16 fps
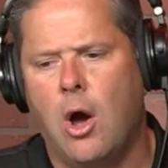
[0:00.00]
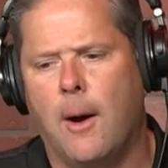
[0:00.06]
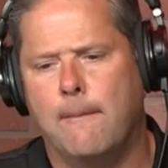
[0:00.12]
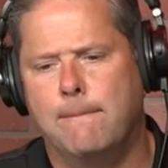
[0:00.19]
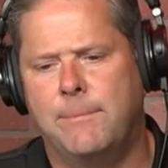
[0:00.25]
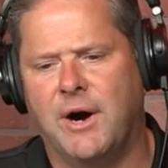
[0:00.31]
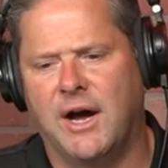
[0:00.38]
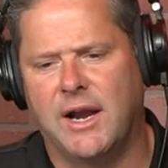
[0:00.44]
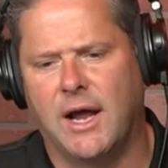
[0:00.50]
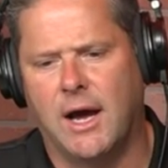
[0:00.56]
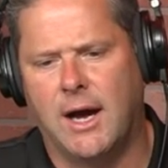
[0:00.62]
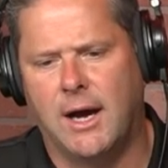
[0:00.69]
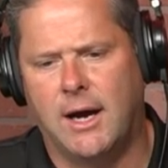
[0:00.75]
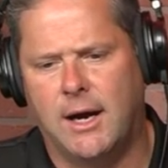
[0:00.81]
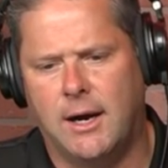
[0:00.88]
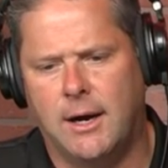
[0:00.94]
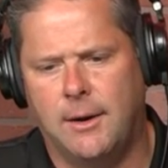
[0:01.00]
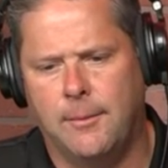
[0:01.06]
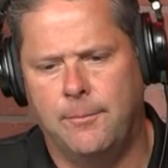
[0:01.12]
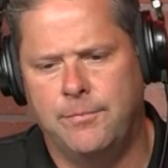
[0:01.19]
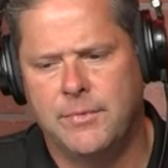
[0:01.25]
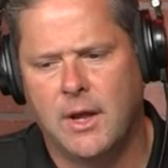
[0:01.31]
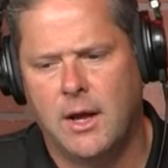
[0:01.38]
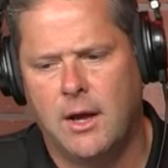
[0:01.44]
But
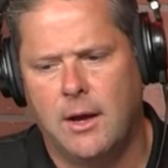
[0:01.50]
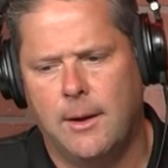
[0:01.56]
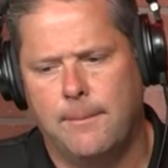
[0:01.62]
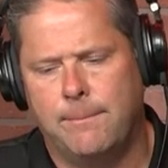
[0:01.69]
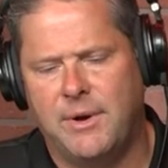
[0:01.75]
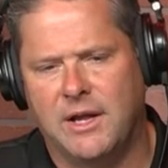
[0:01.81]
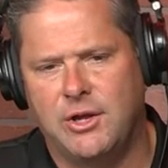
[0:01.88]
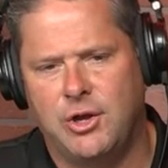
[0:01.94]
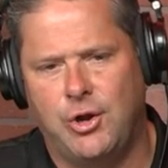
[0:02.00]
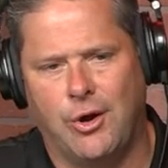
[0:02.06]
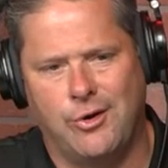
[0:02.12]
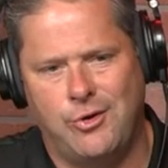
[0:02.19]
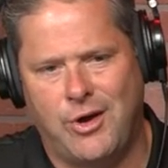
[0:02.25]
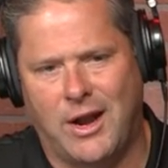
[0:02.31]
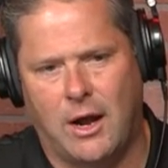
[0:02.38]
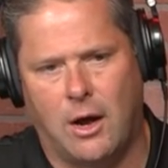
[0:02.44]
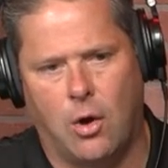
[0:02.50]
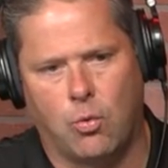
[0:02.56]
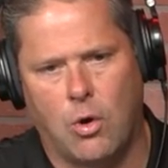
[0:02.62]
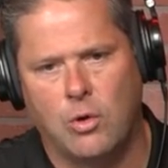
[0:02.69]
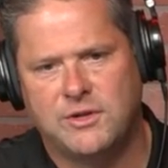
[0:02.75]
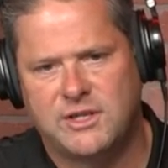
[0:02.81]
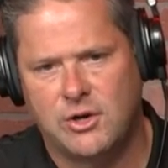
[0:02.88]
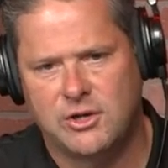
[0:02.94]
um, but you know you got a
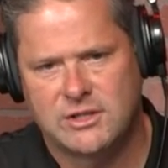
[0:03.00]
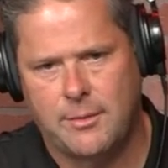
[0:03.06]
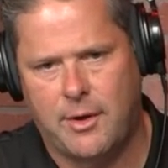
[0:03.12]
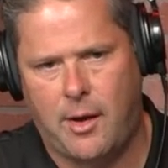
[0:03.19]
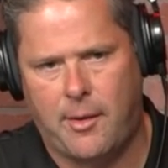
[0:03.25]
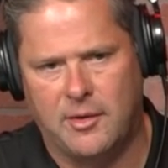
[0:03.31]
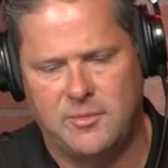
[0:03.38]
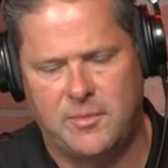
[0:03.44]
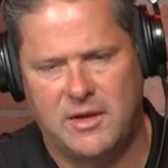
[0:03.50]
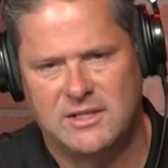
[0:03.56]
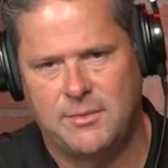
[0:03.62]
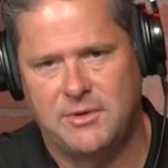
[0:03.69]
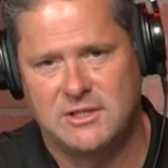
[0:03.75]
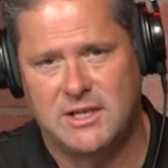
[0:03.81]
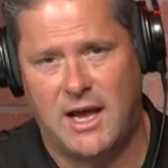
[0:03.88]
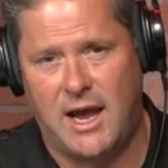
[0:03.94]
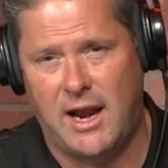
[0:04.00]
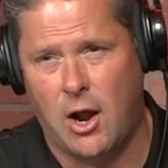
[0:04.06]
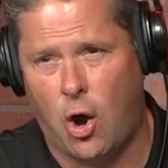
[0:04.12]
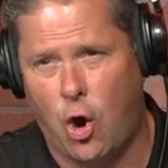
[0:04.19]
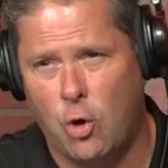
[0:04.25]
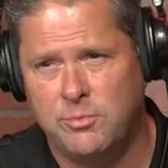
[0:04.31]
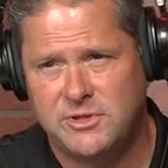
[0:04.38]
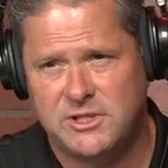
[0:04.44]
road series coming up against Mississippi State, a
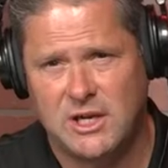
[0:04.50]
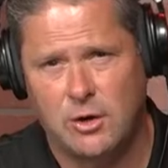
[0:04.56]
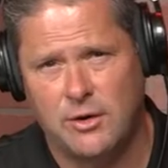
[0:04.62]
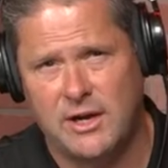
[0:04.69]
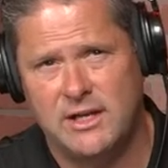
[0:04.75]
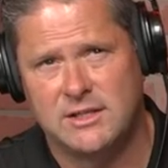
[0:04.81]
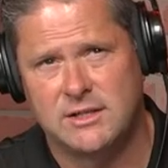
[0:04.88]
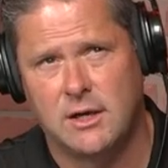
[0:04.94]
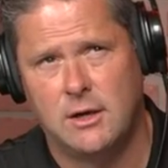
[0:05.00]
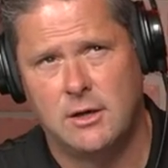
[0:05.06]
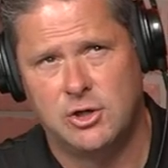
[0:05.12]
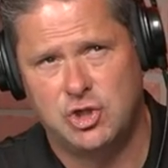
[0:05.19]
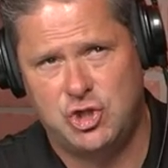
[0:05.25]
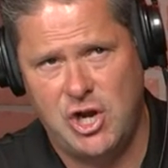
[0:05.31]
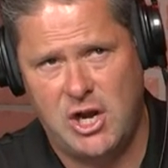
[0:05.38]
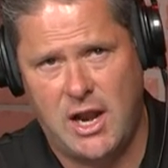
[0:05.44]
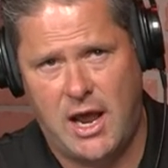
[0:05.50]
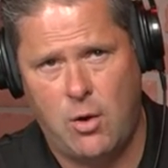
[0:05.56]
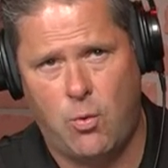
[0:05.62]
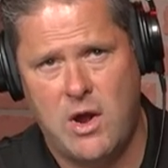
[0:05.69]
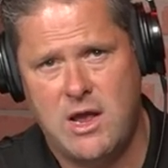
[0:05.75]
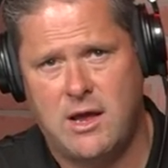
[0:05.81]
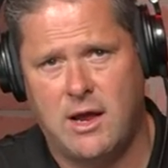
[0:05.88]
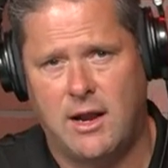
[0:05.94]
home series G Day
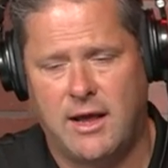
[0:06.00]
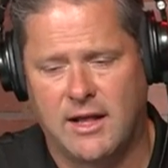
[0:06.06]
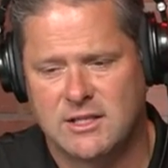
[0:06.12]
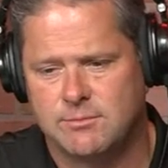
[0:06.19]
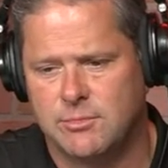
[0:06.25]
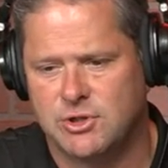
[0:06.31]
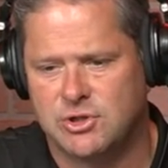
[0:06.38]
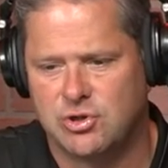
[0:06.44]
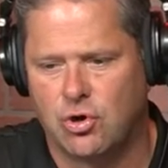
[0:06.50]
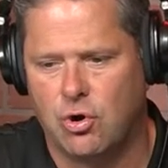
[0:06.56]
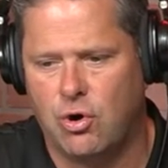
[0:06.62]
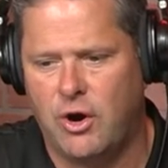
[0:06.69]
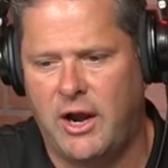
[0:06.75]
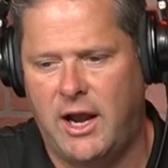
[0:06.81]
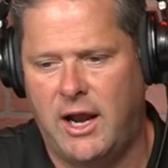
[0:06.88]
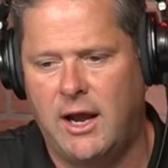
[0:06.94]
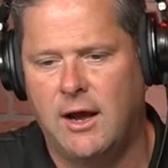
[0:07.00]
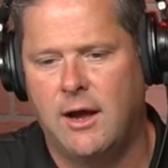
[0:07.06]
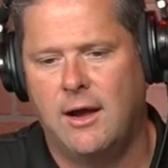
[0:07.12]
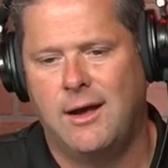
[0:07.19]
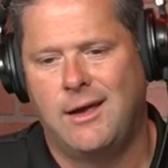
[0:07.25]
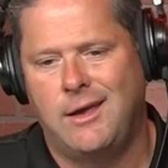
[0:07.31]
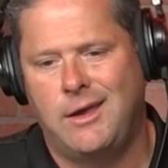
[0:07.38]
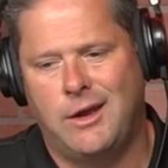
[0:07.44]
weekend against Missouri.
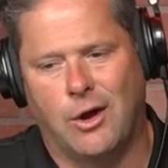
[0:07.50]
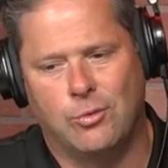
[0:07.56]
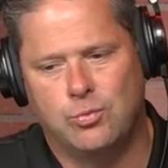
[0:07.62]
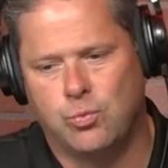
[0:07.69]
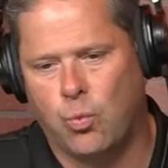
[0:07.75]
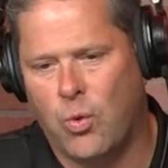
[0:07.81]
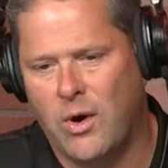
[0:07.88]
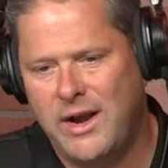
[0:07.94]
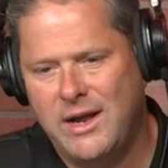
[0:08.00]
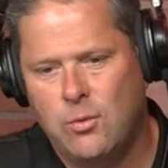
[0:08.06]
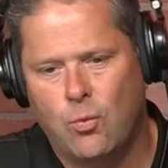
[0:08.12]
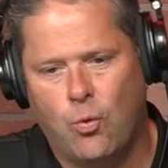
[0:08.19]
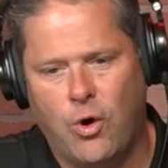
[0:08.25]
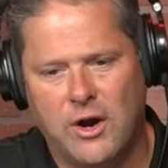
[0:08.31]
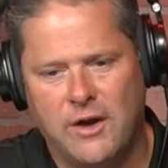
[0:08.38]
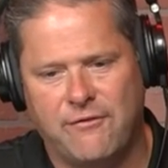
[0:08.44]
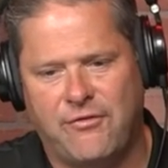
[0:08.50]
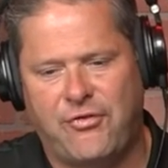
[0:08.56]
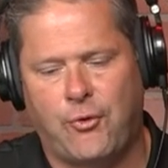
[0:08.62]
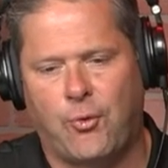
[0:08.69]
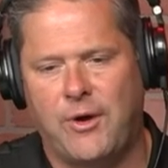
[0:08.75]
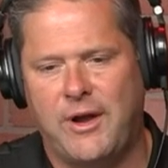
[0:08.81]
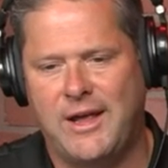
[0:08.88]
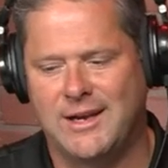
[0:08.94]
You know, winning one of
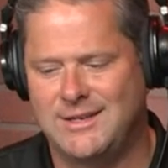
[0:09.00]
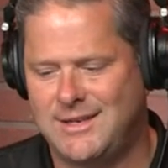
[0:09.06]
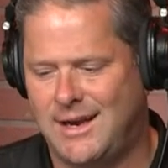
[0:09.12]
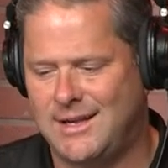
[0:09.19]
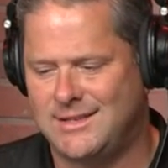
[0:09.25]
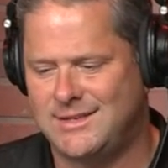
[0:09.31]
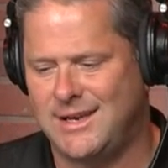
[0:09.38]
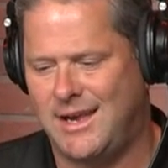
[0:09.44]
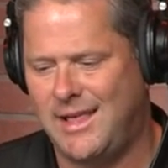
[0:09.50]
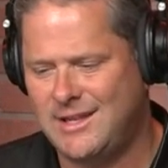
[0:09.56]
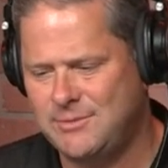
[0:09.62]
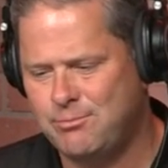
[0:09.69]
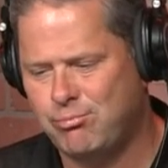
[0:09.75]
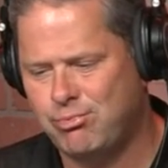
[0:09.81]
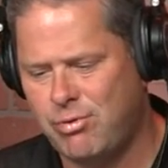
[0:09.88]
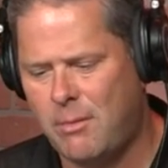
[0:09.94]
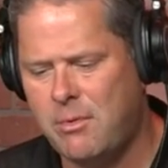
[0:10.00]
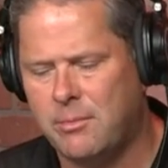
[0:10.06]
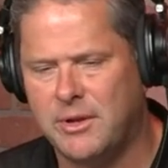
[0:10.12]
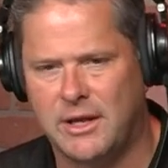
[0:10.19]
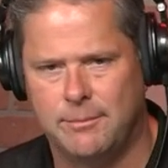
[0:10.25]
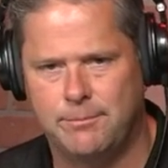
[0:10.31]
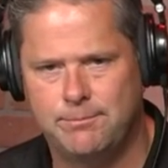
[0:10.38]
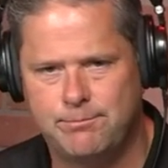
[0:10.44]
three in Tennessee, that's
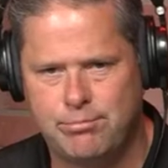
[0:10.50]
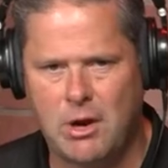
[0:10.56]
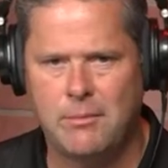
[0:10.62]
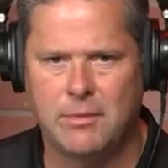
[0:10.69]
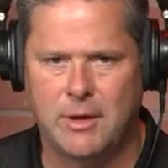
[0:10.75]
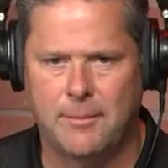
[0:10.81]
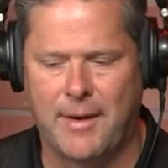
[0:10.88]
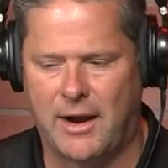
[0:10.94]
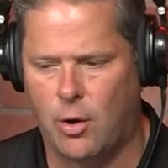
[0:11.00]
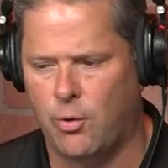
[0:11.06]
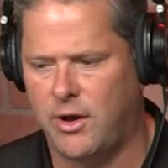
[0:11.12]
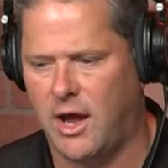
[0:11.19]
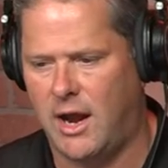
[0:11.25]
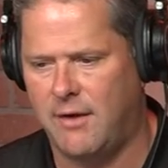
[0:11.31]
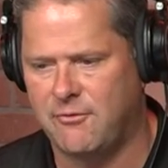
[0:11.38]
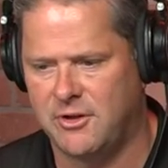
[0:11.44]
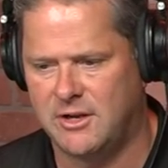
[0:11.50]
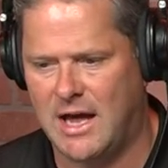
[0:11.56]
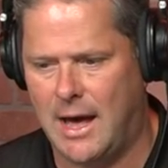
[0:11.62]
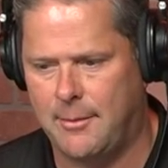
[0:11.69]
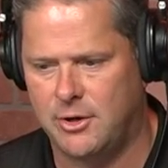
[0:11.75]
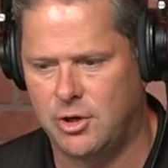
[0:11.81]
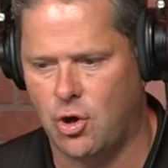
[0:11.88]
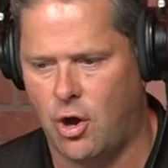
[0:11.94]
probably probably about okay for the
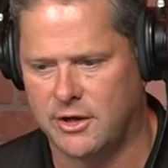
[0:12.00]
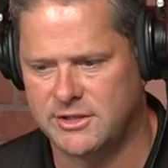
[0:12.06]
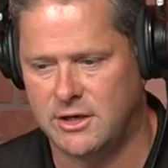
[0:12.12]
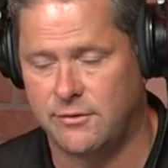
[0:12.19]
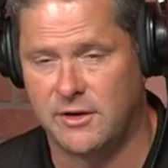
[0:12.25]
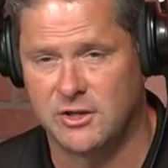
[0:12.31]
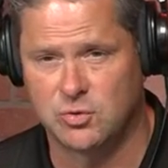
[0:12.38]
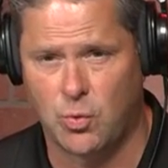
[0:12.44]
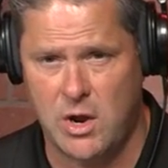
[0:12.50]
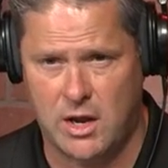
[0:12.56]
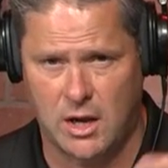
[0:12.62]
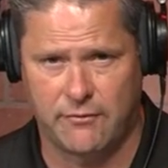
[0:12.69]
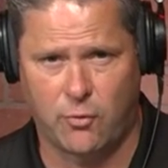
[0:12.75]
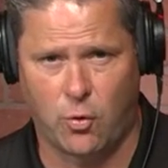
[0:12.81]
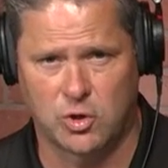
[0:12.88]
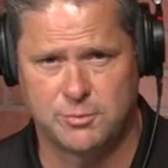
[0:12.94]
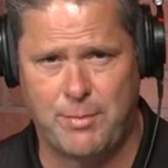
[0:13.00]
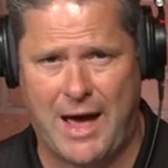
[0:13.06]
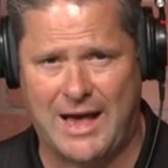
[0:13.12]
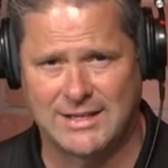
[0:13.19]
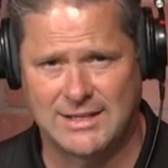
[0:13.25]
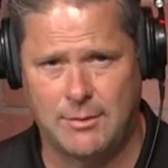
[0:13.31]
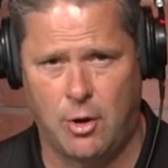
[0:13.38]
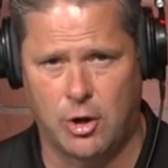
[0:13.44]
Diamond Dogs here this weekend. Of course,
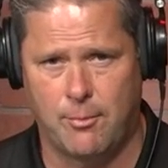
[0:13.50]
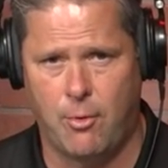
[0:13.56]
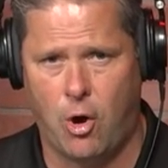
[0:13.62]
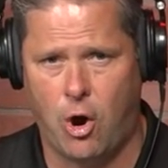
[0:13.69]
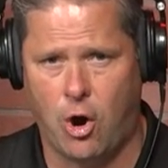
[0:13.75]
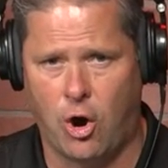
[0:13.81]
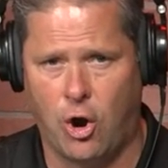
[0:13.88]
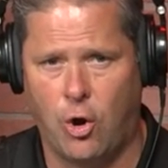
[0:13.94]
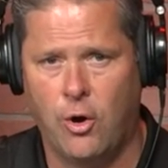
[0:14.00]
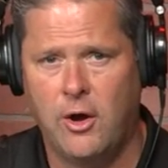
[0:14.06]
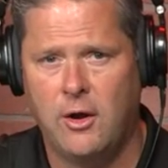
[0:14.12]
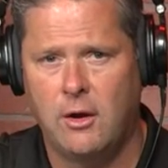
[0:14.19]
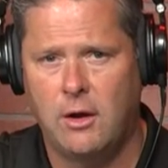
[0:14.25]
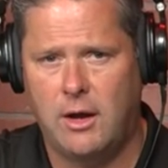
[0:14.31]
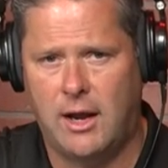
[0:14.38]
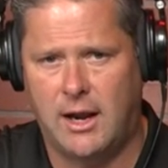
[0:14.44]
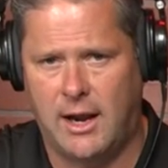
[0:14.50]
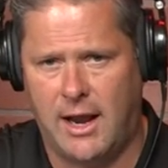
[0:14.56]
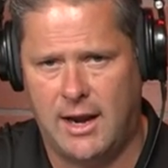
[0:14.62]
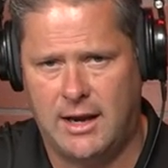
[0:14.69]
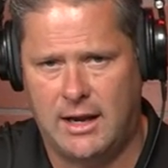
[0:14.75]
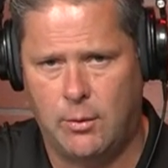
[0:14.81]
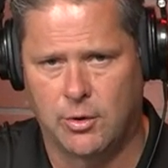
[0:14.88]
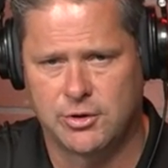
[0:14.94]
basketball tomorrow in
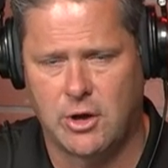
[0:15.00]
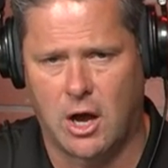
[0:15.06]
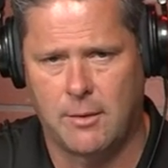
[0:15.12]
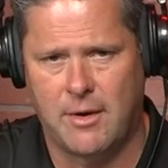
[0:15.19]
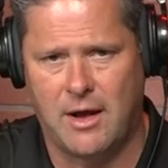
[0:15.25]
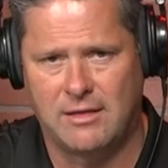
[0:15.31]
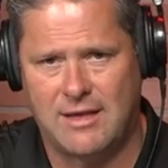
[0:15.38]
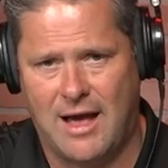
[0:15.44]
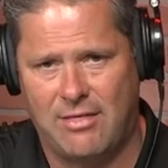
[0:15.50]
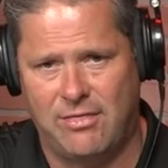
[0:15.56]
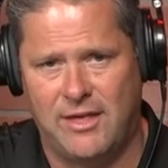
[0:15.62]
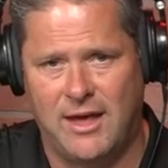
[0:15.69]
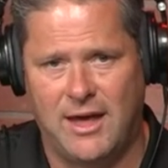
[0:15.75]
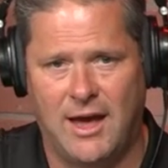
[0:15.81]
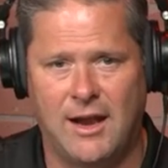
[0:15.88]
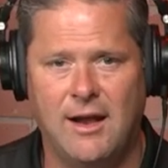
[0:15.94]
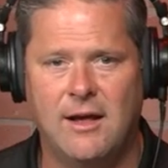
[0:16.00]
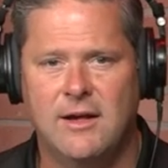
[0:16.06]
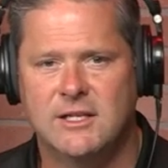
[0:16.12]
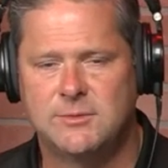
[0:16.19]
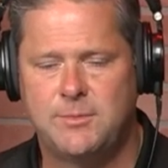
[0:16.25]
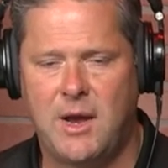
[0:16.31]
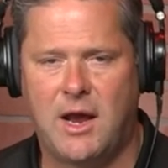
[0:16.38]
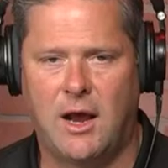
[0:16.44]
Indy. We'll talk about that then.
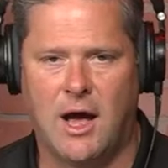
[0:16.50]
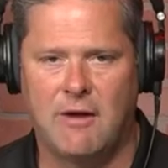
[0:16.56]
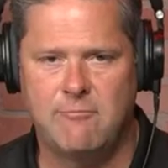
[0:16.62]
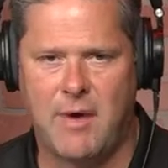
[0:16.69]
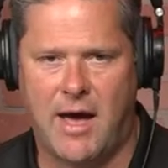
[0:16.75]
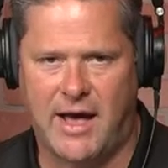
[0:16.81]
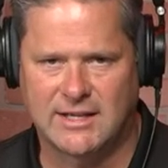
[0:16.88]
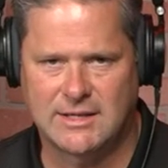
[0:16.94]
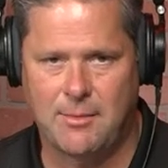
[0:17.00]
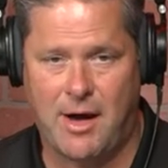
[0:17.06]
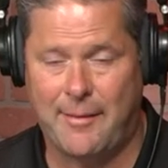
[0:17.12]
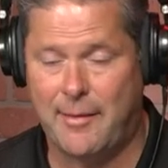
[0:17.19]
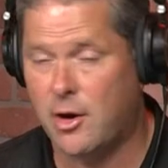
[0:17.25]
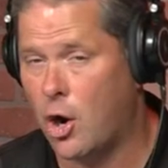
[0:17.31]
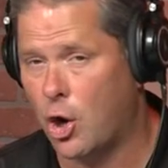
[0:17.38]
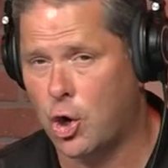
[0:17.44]
Speaking of basketball, how about our